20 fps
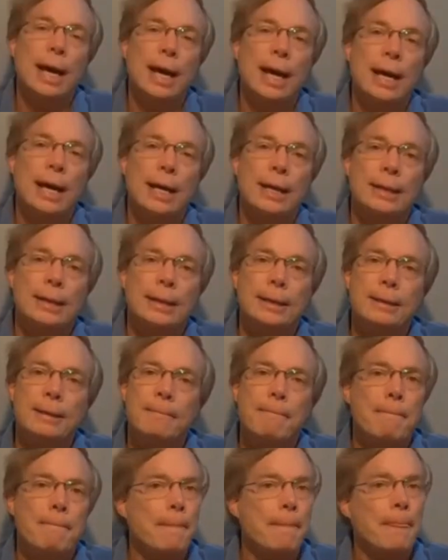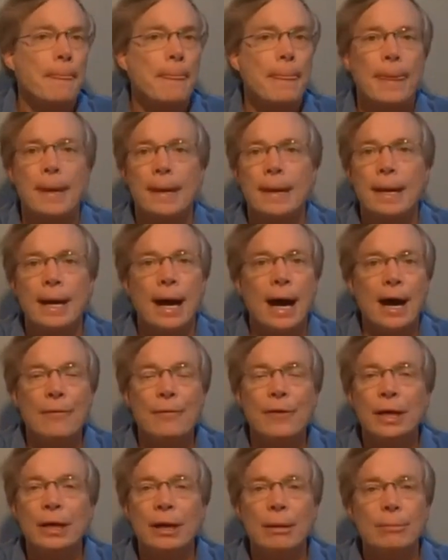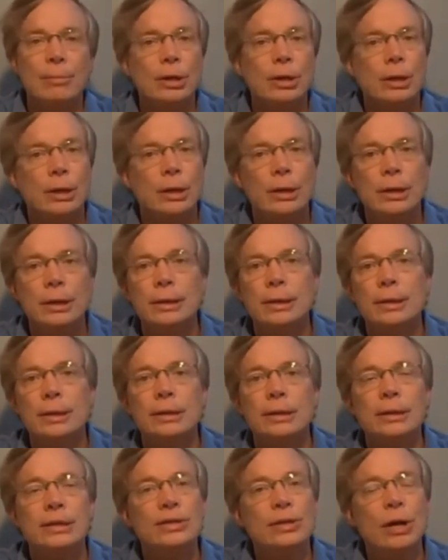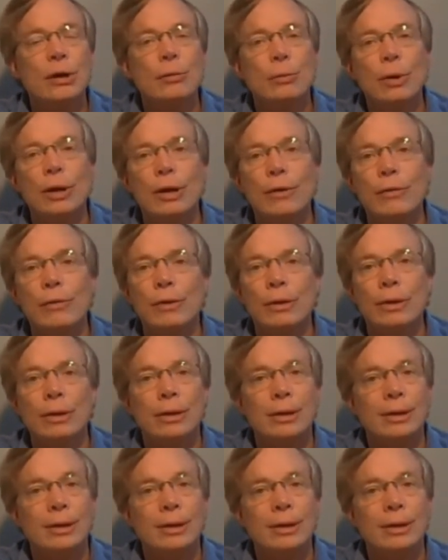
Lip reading: and I think I'm gonna start with